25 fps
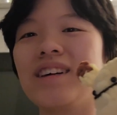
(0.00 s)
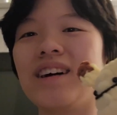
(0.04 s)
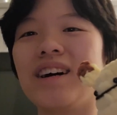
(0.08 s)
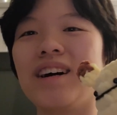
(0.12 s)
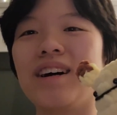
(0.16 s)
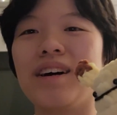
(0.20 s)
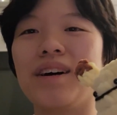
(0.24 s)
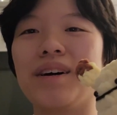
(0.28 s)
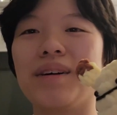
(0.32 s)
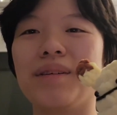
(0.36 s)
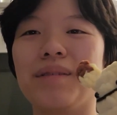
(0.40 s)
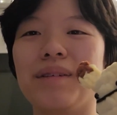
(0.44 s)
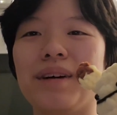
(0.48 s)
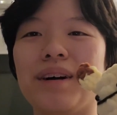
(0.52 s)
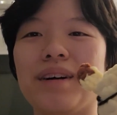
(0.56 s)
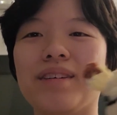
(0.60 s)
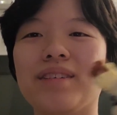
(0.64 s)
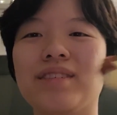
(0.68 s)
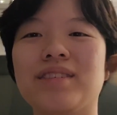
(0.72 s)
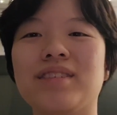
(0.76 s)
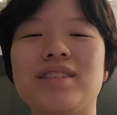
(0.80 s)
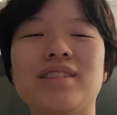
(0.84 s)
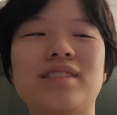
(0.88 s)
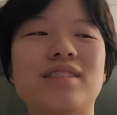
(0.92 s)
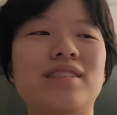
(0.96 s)
I
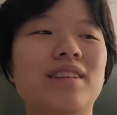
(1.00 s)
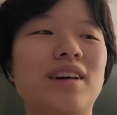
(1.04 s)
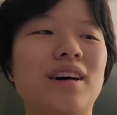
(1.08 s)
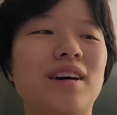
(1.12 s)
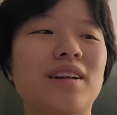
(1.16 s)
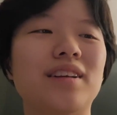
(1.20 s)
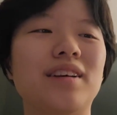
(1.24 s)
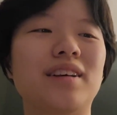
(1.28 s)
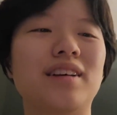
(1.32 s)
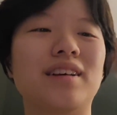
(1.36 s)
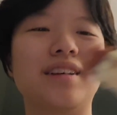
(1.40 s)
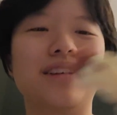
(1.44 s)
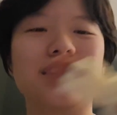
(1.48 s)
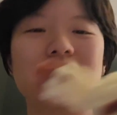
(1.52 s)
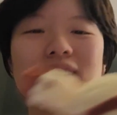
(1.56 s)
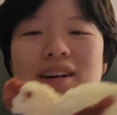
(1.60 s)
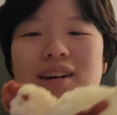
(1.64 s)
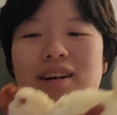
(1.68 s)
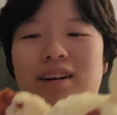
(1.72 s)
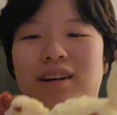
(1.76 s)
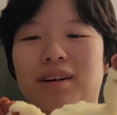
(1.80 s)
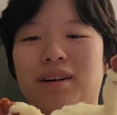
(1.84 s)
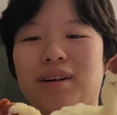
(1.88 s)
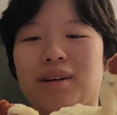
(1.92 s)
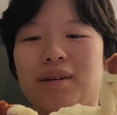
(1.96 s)
was telling
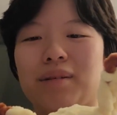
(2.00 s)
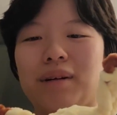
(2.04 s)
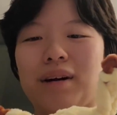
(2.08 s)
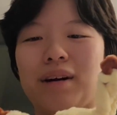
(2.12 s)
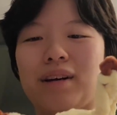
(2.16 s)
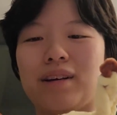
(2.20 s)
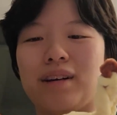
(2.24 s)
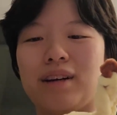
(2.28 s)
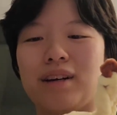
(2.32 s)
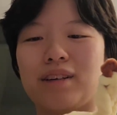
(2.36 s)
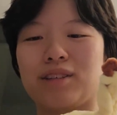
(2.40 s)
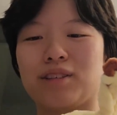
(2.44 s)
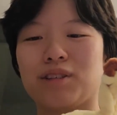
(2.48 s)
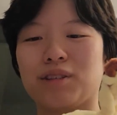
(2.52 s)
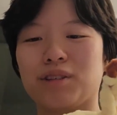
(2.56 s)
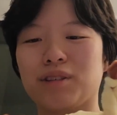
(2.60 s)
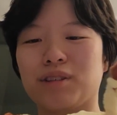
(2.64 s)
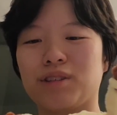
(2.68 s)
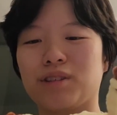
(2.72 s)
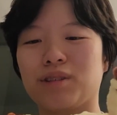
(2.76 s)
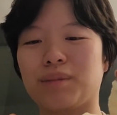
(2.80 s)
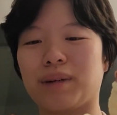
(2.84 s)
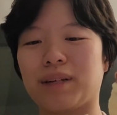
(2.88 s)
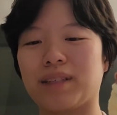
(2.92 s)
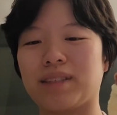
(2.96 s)
I showed
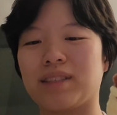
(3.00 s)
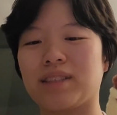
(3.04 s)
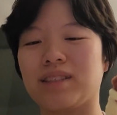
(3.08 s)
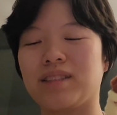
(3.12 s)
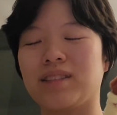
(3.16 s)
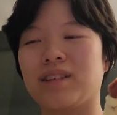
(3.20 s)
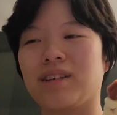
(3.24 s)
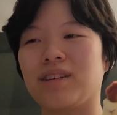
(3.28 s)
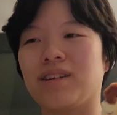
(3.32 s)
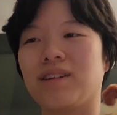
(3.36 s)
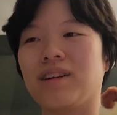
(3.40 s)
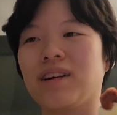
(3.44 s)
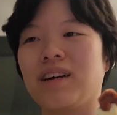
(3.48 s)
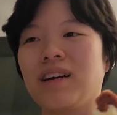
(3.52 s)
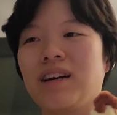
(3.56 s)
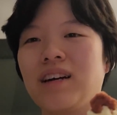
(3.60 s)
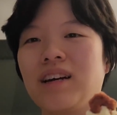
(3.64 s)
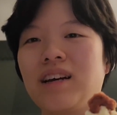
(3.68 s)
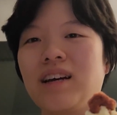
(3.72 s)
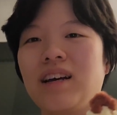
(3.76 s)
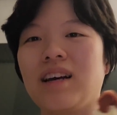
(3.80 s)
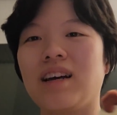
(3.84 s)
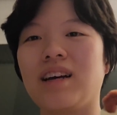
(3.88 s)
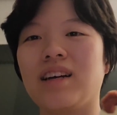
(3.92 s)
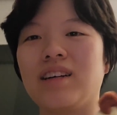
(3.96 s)
this to my sister,
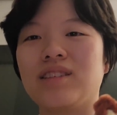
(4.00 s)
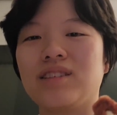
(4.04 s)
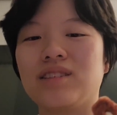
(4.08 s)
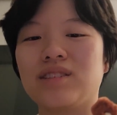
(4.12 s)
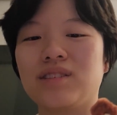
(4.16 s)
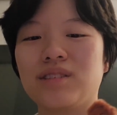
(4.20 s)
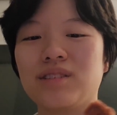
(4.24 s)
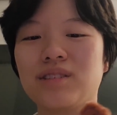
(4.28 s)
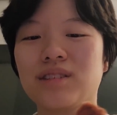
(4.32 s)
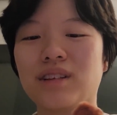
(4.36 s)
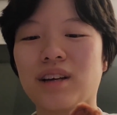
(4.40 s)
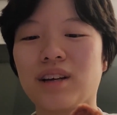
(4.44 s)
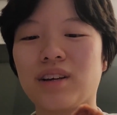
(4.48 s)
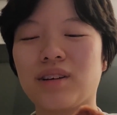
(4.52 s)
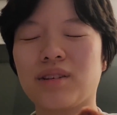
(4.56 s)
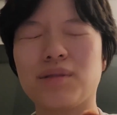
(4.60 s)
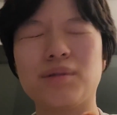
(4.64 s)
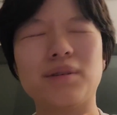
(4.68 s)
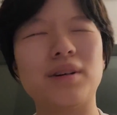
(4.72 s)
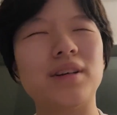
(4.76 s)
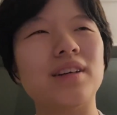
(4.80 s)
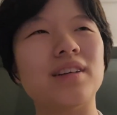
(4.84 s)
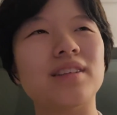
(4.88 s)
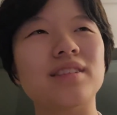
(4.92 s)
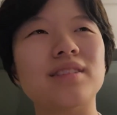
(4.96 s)
and she was like,
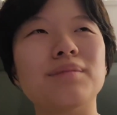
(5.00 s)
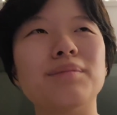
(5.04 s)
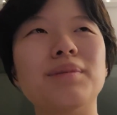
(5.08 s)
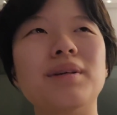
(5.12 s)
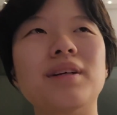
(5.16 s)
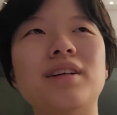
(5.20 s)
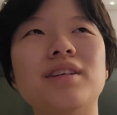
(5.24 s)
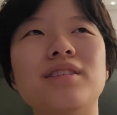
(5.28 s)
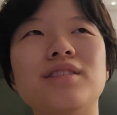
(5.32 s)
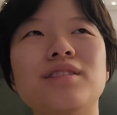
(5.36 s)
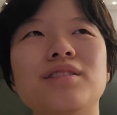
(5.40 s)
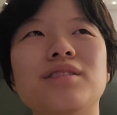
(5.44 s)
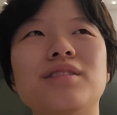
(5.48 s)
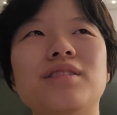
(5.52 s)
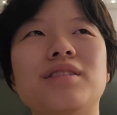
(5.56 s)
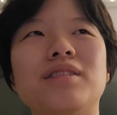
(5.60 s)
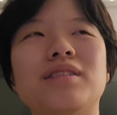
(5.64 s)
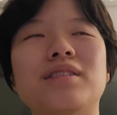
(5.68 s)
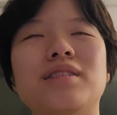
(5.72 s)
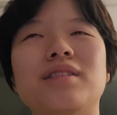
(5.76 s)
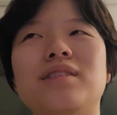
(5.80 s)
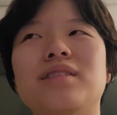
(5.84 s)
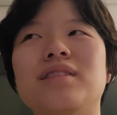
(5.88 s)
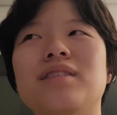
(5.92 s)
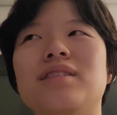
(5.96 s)
wait, isn't Pikachu's
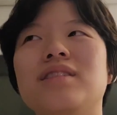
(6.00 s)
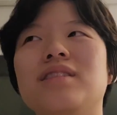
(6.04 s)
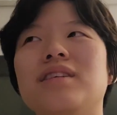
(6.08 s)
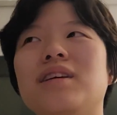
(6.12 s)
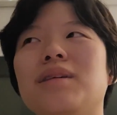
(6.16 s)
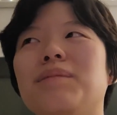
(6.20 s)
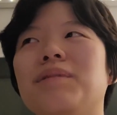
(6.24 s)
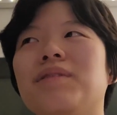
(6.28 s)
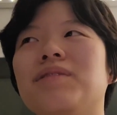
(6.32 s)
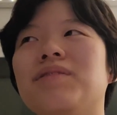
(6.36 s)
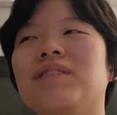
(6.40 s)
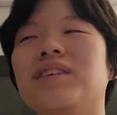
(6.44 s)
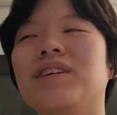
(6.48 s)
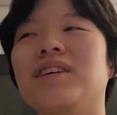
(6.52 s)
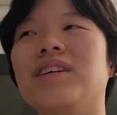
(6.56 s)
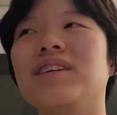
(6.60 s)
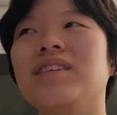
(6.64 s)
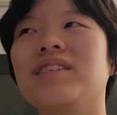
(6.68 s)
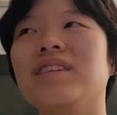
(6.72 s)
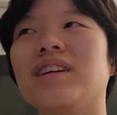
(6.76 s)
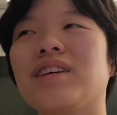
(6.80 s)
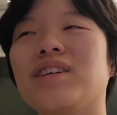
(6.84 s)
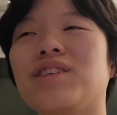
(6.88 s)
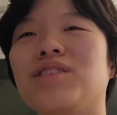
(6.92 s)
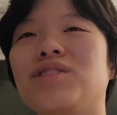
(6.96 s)
tip of the
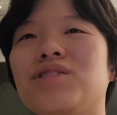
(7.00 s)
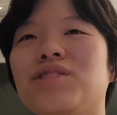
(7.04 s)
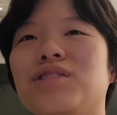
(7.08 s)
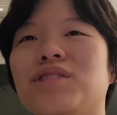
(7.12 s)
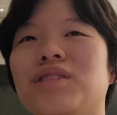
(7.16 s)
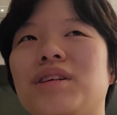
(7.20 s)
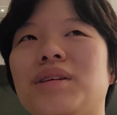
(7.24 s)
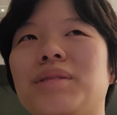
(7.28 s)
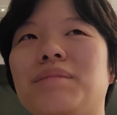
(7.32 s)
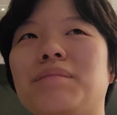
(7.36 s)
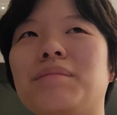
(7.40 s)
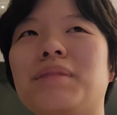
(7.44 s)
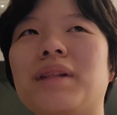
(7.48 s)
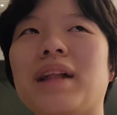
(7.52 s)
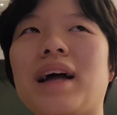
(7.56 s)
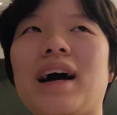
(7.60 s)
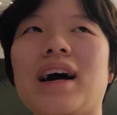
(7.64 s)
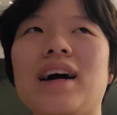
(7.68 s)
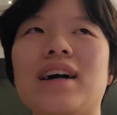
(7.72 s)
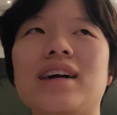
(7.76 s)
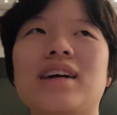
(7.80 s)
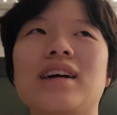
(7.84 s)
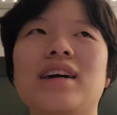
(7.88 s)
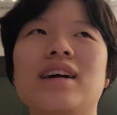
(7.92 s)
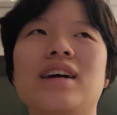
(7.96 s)
ear like usually
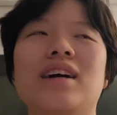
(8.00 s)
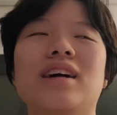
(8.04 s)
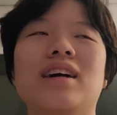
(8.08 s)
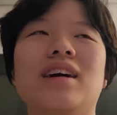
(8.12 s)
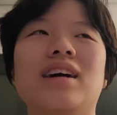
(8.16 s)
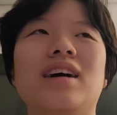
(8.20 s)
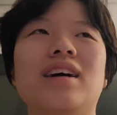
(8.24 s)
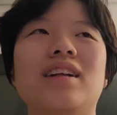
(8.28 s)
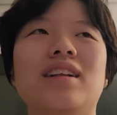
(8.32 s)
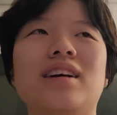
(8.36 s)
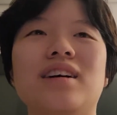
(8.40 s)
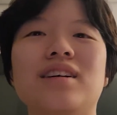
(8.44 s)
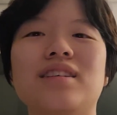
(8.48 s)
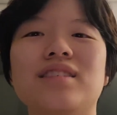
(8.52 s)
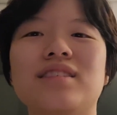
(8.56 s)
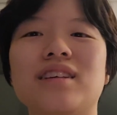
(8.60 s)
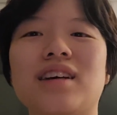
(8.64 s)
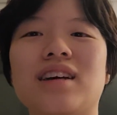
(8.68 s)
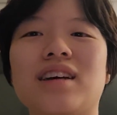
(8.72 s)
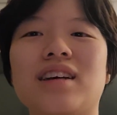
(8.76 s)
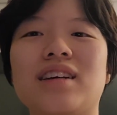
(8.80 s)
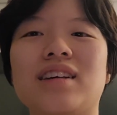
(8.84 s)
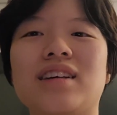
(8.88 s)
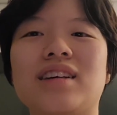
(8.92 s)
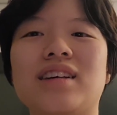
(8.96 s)
black? And I was
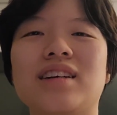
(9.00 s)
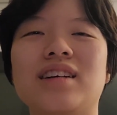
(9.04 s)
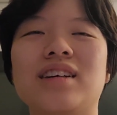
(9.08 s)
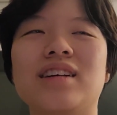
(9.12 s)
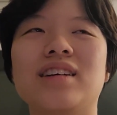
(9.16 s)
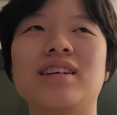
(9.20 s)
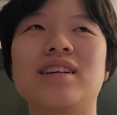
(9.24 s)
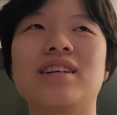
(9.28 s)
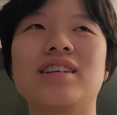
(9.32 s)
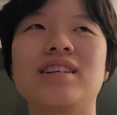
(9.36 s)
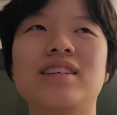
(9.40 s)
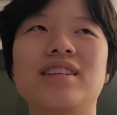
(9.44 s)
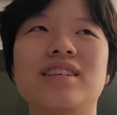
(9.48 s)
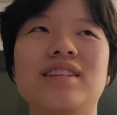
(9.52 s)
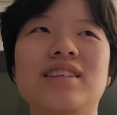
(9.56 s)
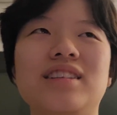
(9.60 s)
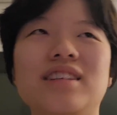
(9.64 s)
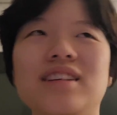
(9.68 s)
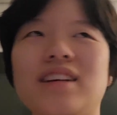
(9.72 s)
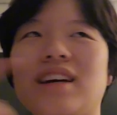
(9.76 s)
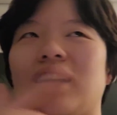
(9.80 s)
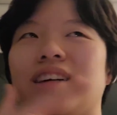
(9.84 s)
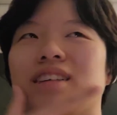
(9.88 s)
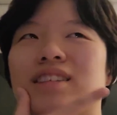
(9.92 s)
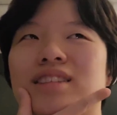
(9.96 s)
like,
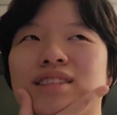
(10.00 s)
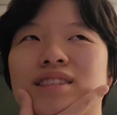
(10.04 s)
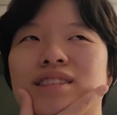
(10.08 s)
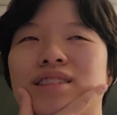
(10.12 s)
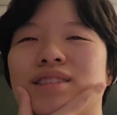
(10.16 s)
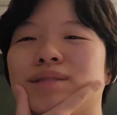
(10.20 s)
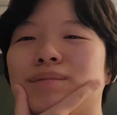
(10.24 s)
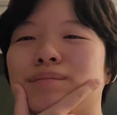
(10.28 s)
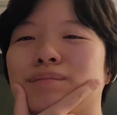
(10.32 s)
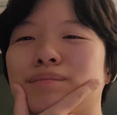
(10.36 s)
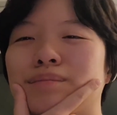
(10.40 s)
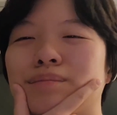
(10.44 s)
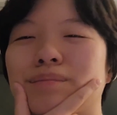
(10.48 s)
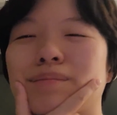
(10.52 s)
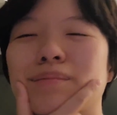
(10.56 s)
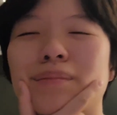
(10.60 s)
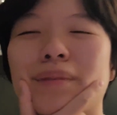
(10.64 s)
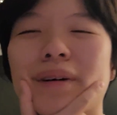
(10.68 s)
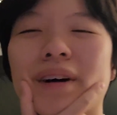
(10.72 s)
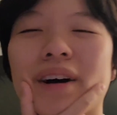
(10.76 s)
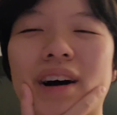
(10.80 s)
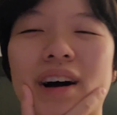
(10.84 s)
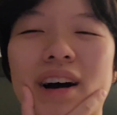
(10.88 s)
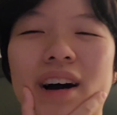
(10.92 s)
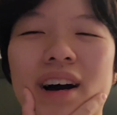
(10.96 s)
yes,
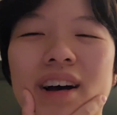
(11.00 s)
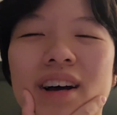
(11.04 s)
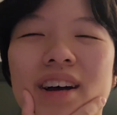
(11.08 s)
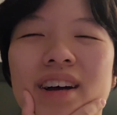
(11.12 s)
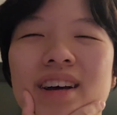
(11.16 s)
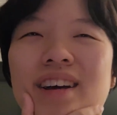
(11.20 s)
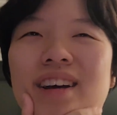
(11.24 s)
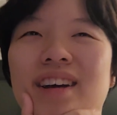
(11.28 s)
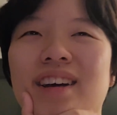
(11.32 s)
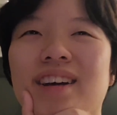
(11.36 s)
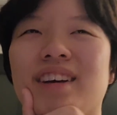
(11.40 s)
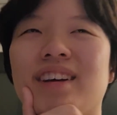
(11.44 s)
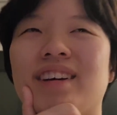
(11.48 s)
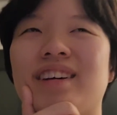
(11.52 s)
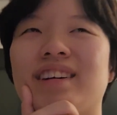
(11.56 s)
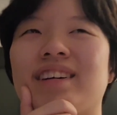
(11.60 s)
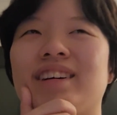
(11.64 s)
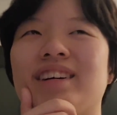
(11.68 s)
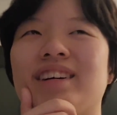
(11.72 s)
but I